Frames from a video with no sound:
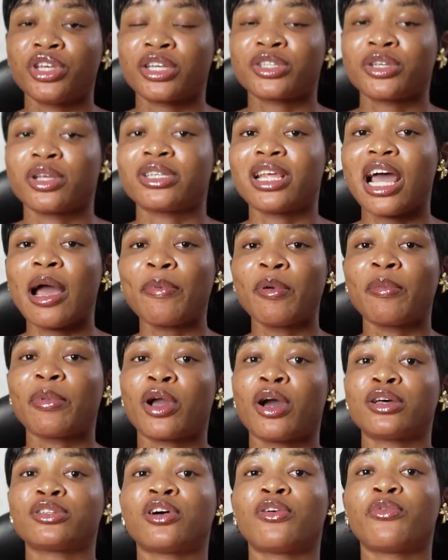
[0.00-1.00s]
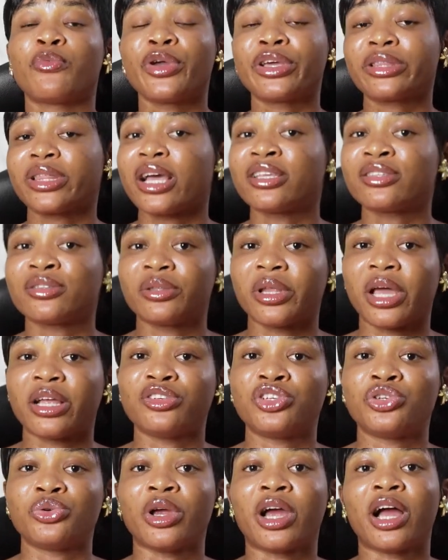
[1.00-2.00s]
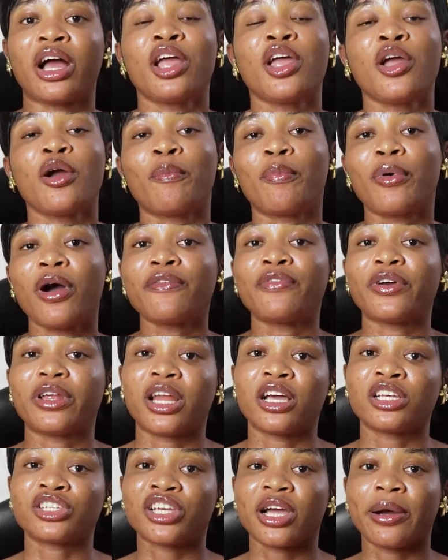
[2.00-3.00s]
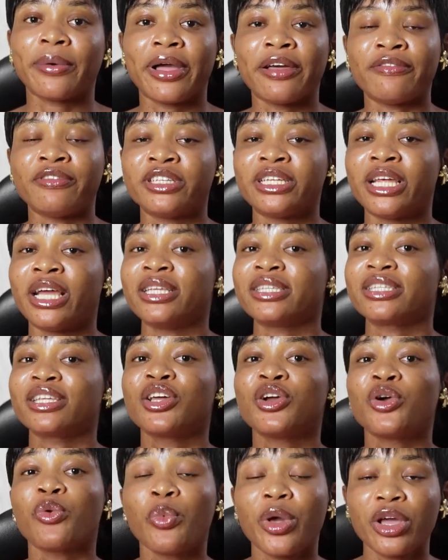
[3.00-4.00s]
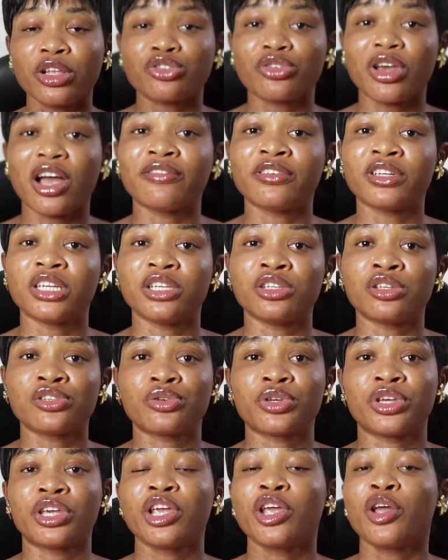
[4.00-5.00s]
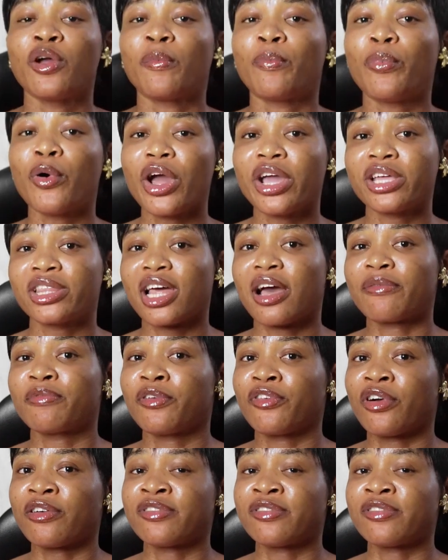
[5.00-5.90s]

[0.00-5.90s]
suggestions happen because of weak ties to Nigeria, poor financial evidence, weak travel history, poor interview